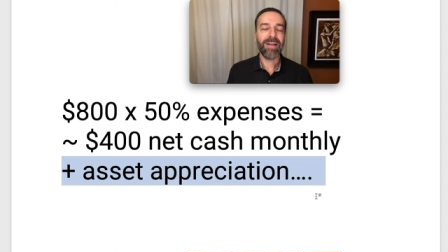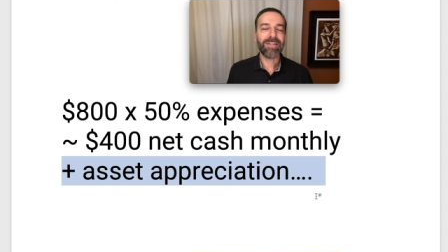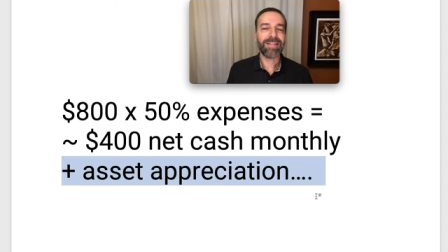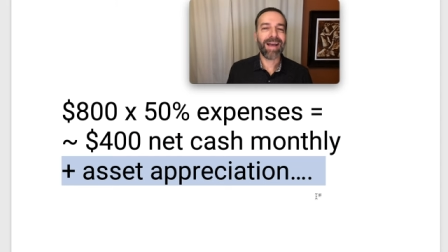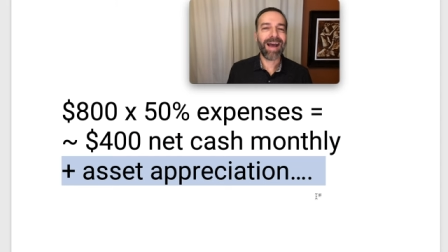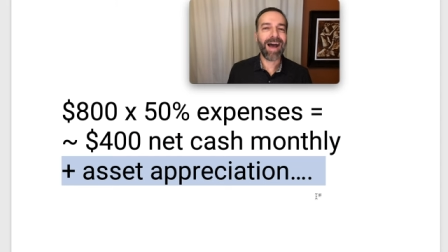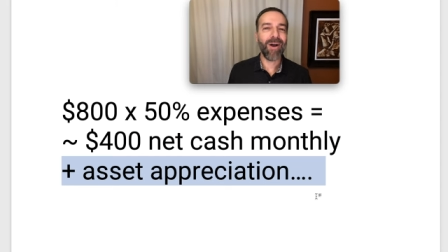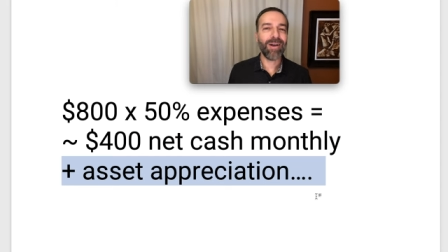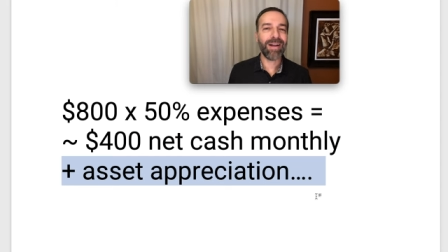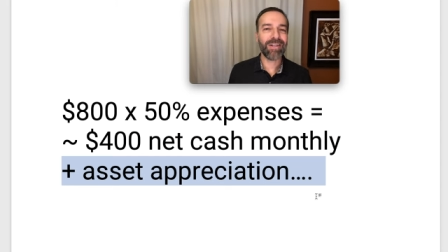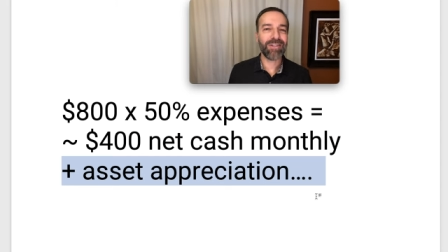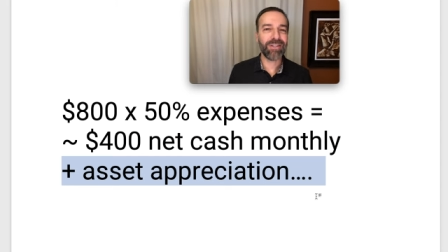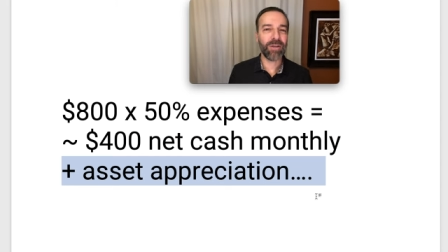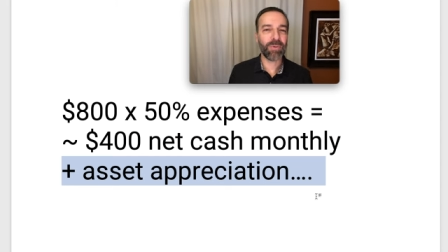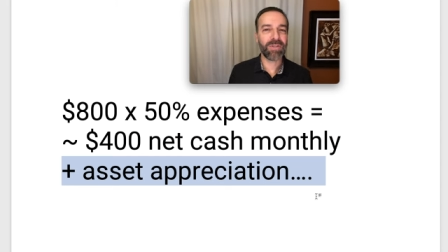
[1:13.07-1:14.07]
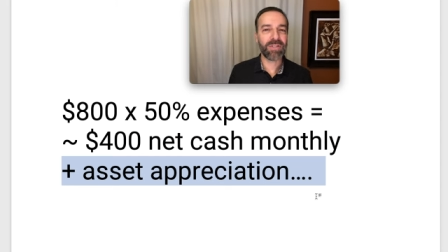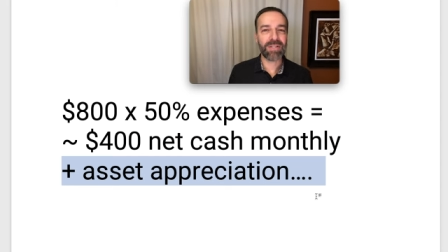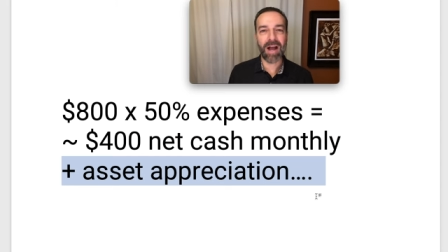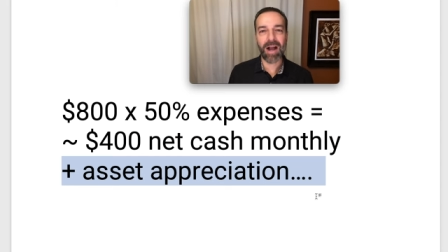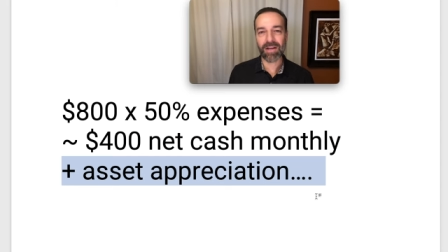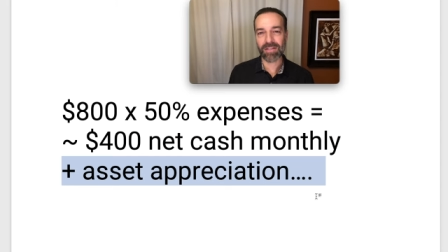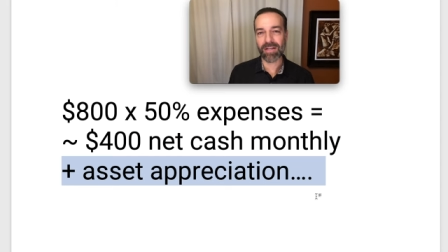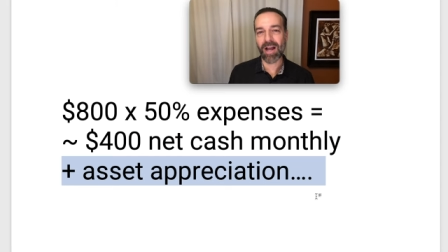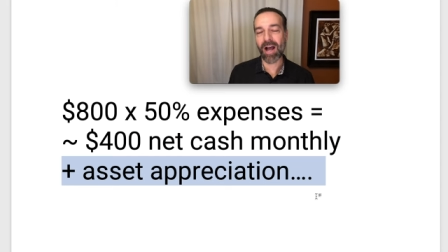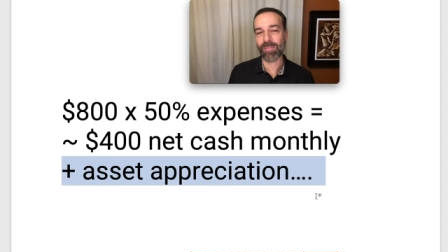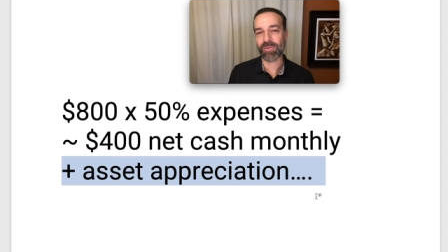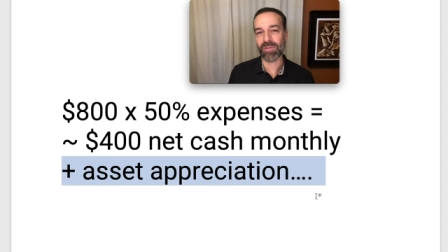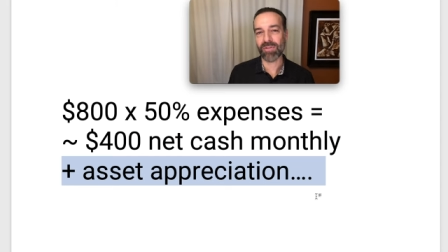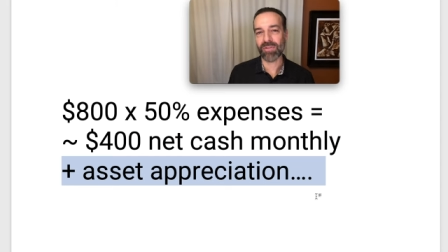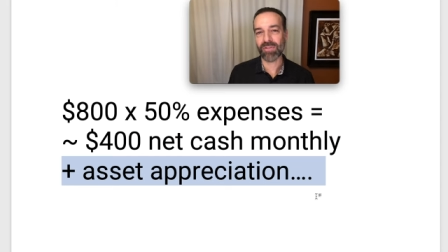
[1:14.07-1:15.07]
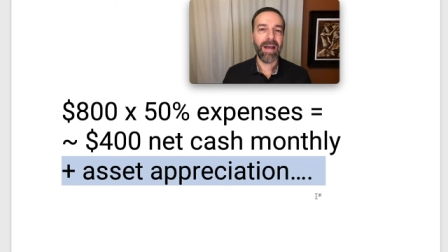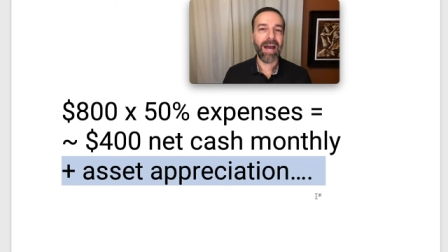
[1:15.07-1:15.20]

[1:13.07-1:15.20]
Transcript: So how can I do that with stocks and options?